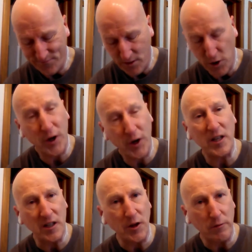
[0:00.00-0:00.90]
You're going to
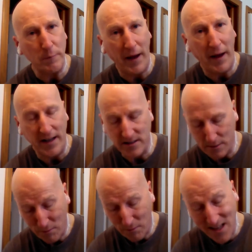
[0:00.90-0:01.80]
need three
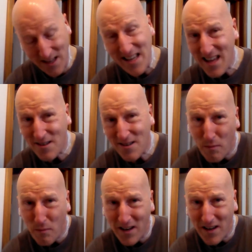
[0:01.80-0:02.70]
passes. But then again,
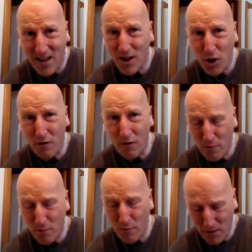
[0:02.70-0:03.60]
depending on you, if
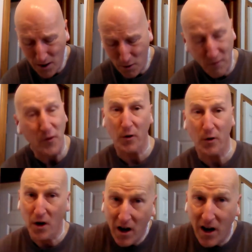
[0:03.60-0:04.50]
you're a beginner, if you're a
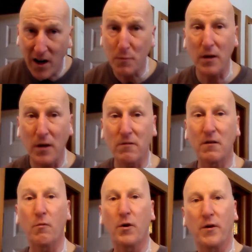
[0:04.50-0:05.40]
young guy
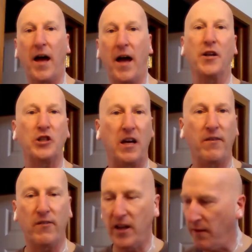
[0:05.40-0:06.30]
especially, where you're not going to shave
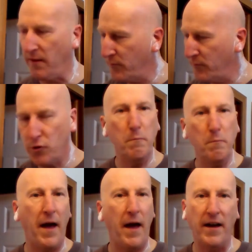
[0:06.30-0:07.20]
every day, two
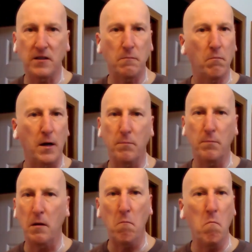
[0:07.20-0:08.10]
passes might
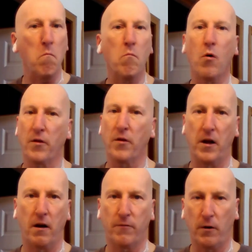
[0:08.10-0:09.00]
be more than
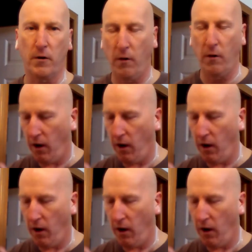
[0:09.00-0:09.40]
enough for you.